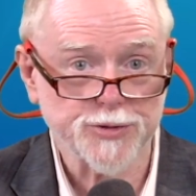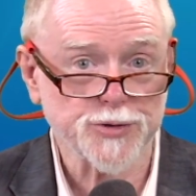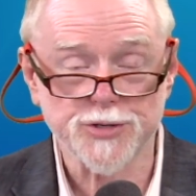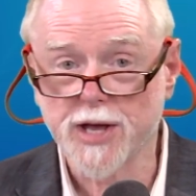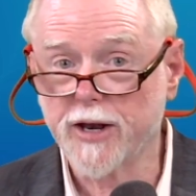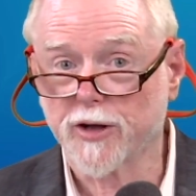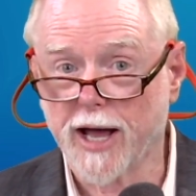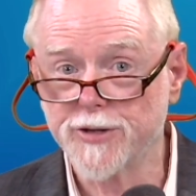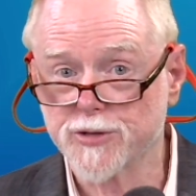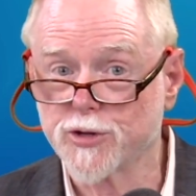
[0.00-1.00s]
So societal
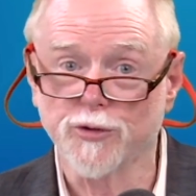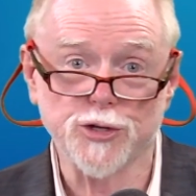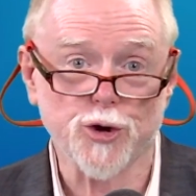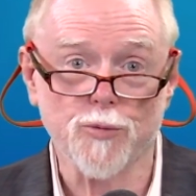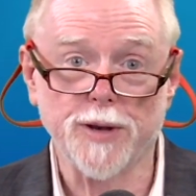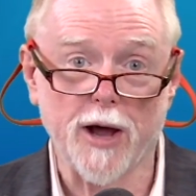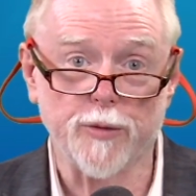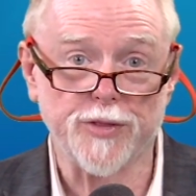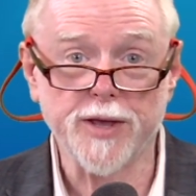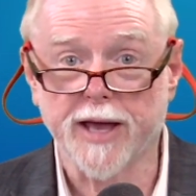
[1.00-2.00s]
constructs don't determine how
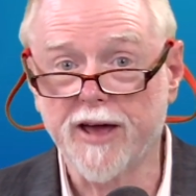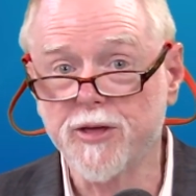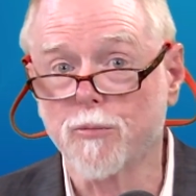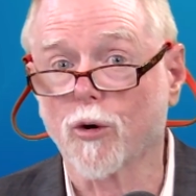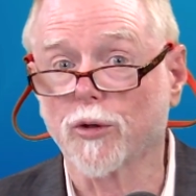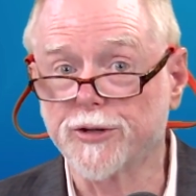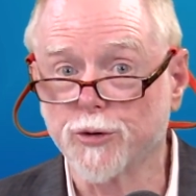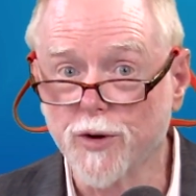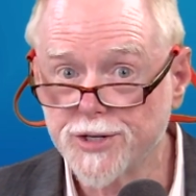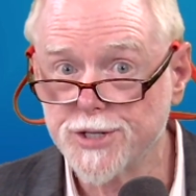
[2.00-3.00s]
we think. I think moral
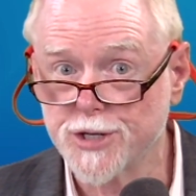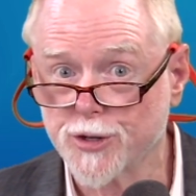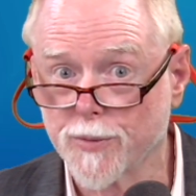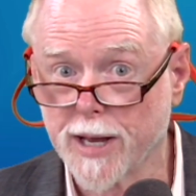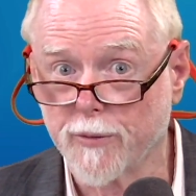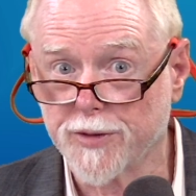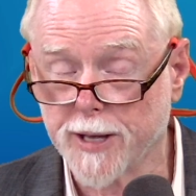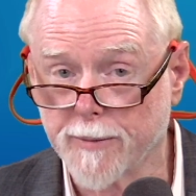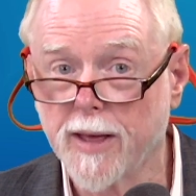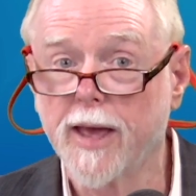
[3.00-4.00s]
intuitions determine how we
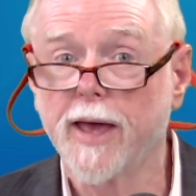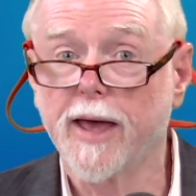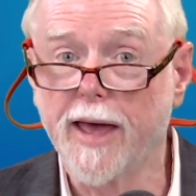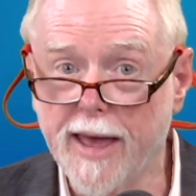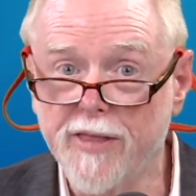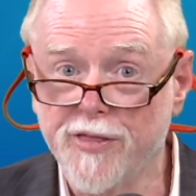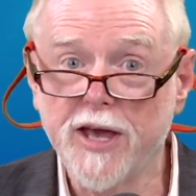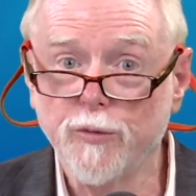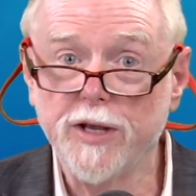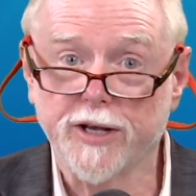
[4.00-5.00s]
think, and
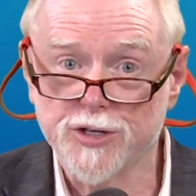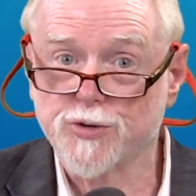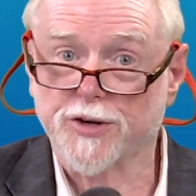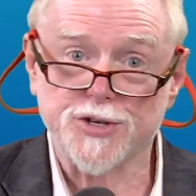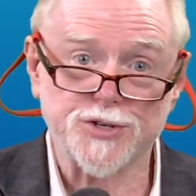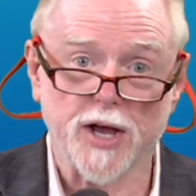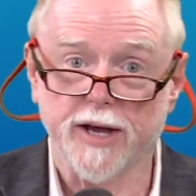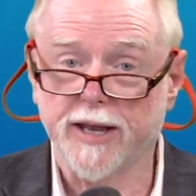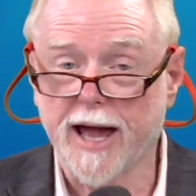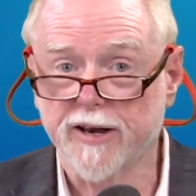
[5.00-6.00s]
then we construct
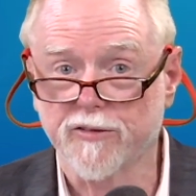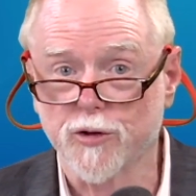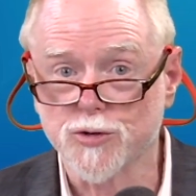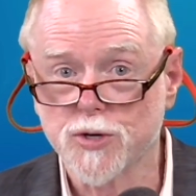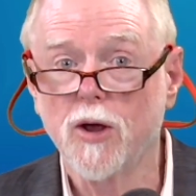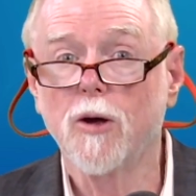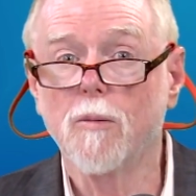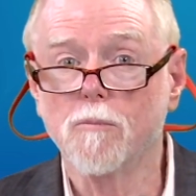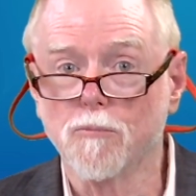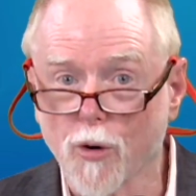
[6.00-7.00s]
society out of those
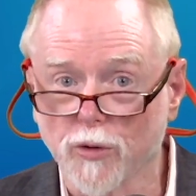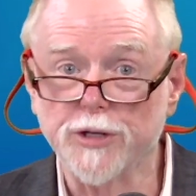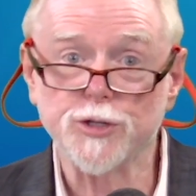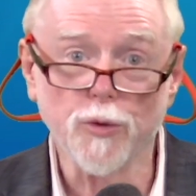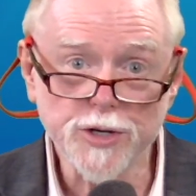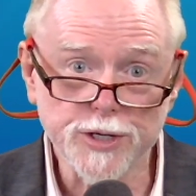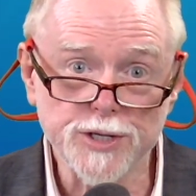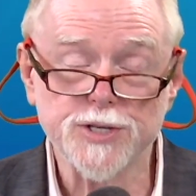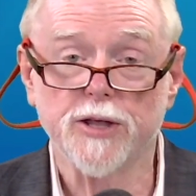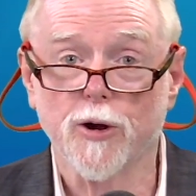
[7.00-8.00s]
moral
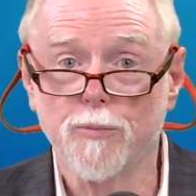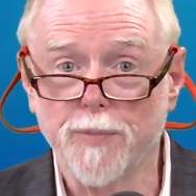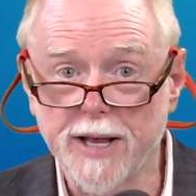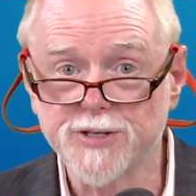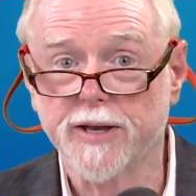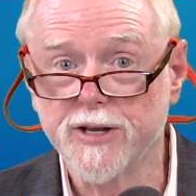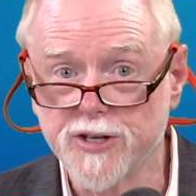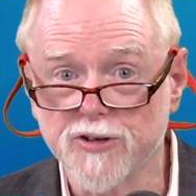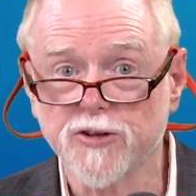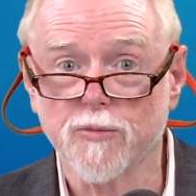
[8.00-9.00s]
intuitions that are based on
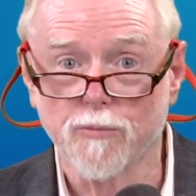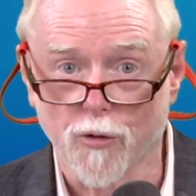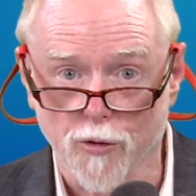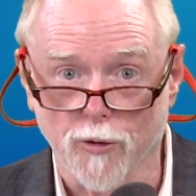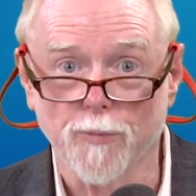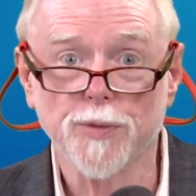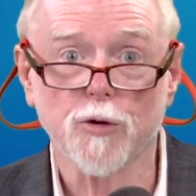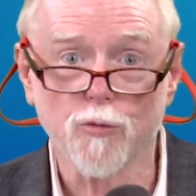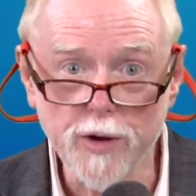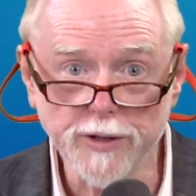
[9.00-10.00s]
ideas of moral
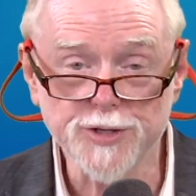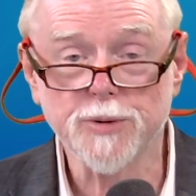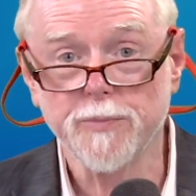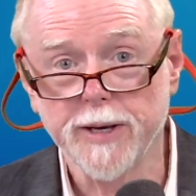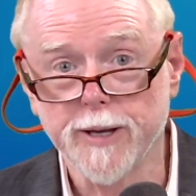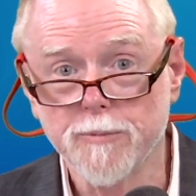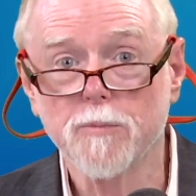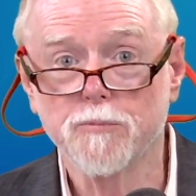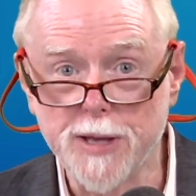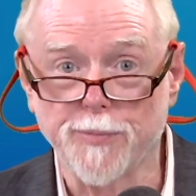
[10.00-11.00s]
realism, meaning
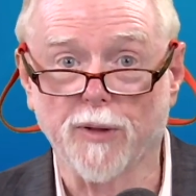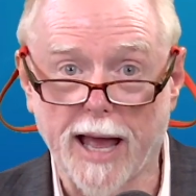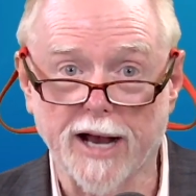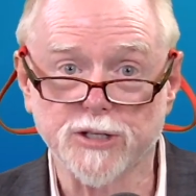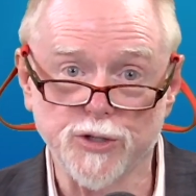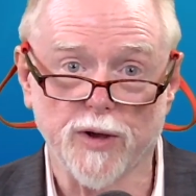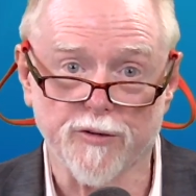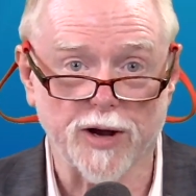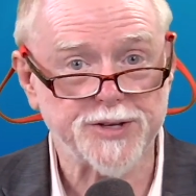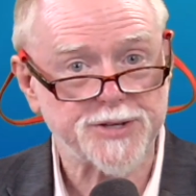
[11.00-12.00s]
people actually do have
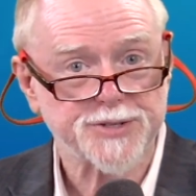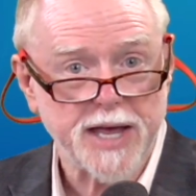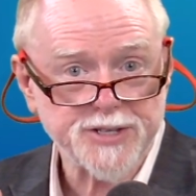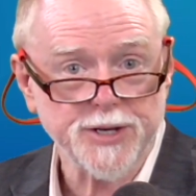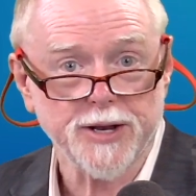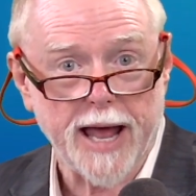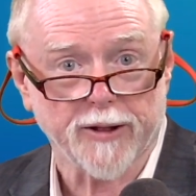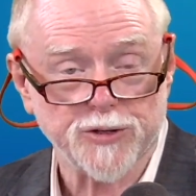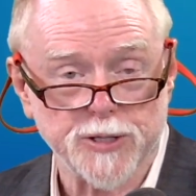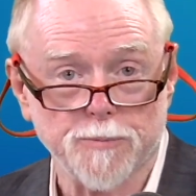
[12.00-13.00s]
rights. That's an analogy.